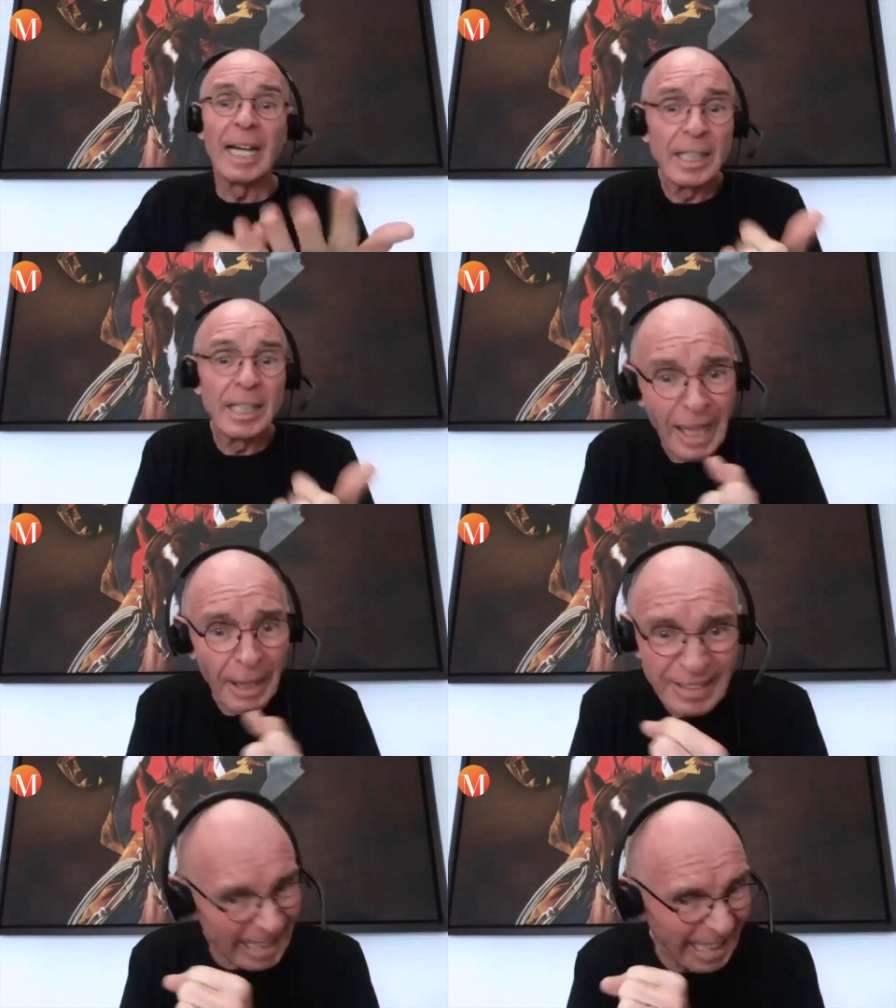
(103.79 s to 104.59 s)
They don't
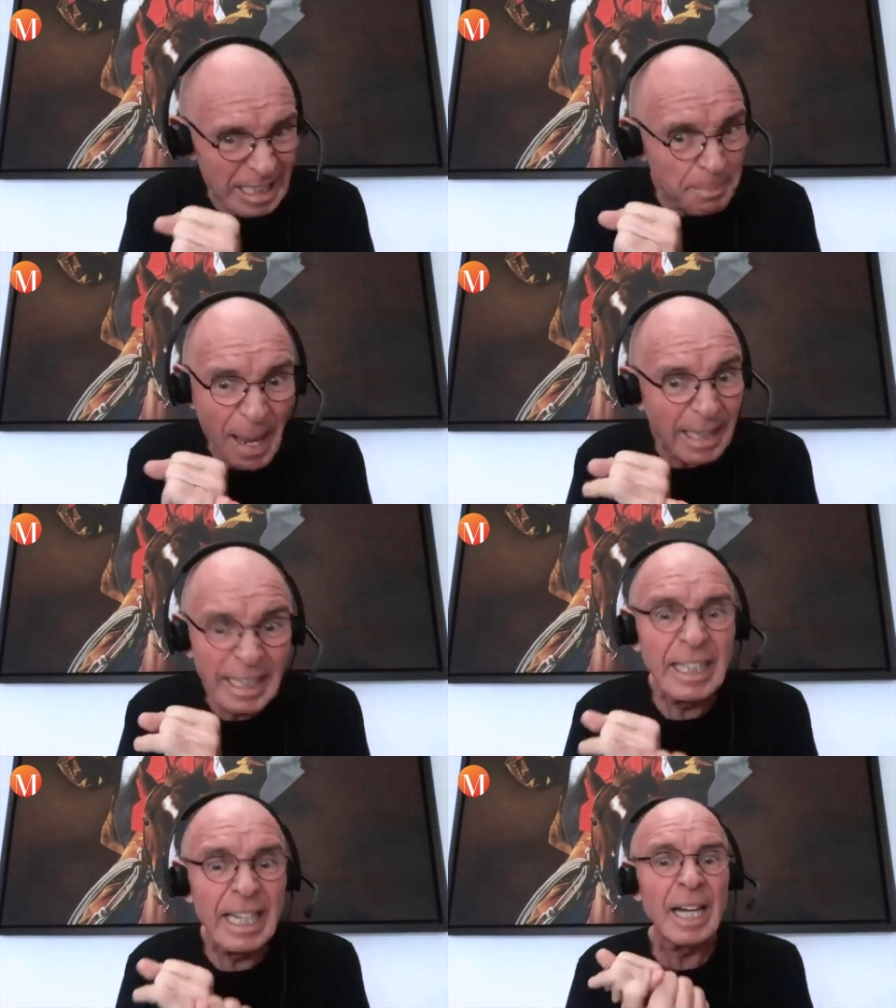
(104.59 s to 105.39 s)
have a teddy bear
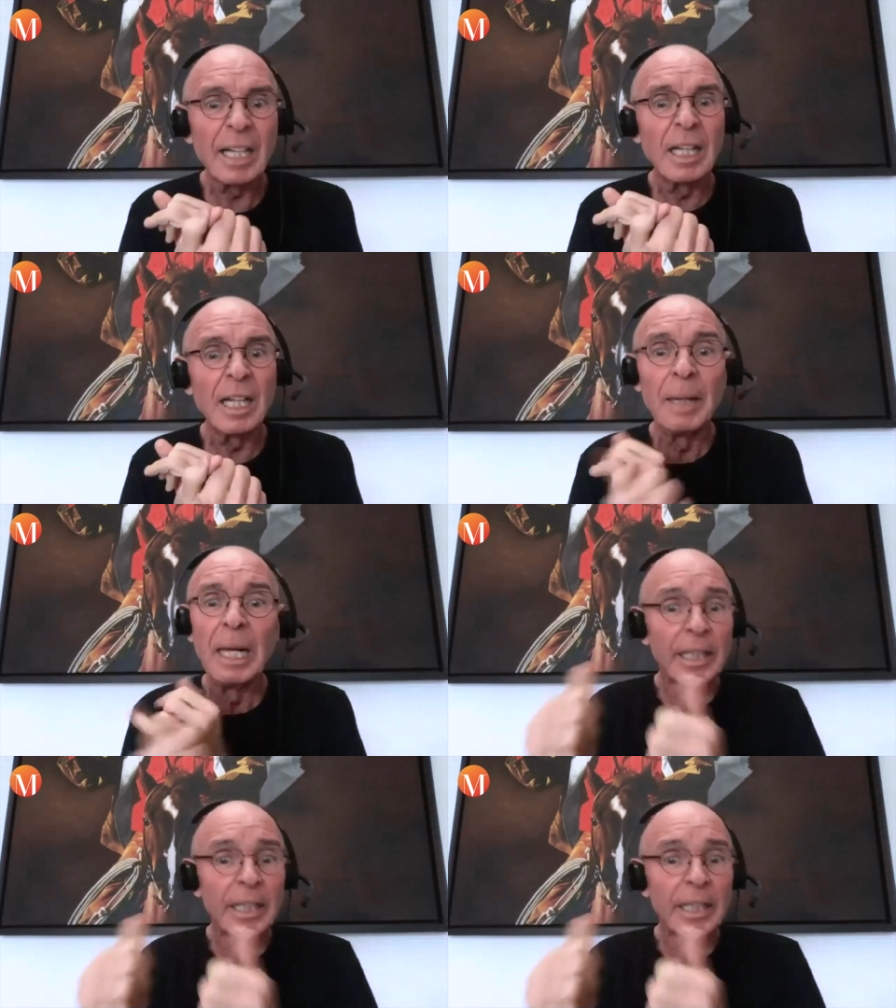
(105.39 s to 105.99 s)
they can cuddle up.